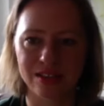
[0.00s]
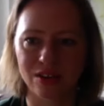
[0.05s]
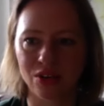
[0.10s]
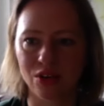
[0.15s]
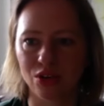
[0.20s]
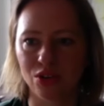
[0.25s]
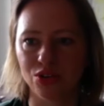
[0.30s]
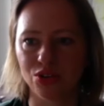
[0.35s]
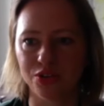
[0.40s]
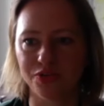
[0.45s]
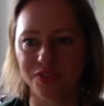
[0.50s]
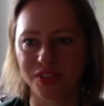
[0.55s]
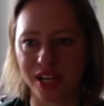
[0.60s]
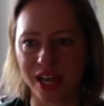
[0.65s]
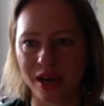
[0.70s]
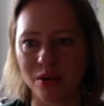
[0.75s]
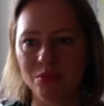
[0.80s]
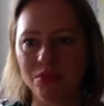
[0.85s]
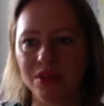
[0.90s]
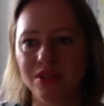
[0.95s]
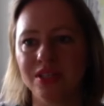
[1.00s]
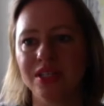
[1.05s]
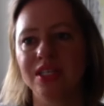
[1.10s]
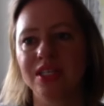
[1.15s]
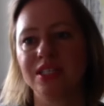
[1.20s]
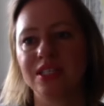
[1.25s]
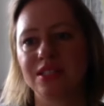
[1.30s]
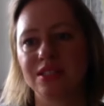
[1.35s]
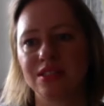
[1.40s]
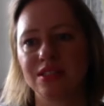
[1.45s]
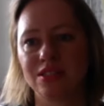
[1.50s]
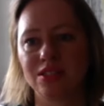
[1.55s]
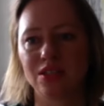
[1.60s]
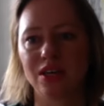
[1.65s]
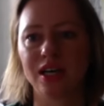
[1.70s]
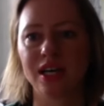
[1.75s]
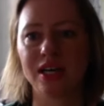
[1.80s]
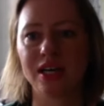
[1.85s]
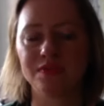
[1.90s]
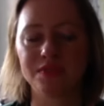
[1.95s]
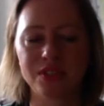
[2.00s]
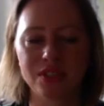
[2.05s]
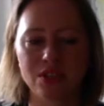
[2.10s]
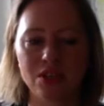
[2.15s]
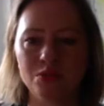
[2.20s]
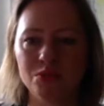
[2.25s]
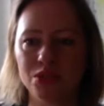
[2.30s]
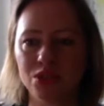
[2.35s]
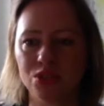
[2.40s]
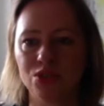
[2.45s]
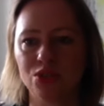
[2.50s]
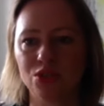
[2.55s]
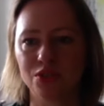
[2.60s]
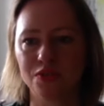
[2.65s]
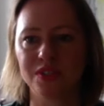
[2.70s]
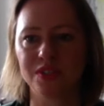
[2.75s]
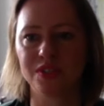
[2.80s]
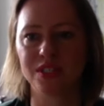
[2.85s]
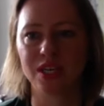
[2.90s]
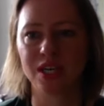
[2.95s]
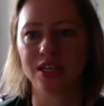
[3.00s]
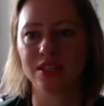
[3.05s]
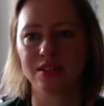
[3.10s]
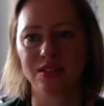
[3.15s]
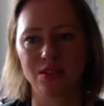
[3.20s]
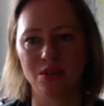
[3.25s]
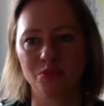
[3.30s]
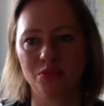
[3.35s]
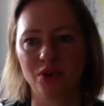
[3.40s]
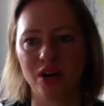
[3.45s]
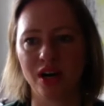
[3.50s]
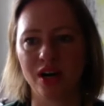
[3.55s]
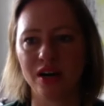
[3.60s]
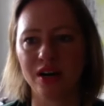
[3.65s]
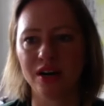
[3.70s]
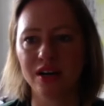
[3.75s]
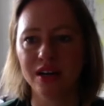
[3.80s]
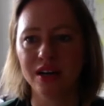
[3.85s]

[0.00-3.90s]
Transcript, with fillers: hold of them is have some sort of sign somewhere.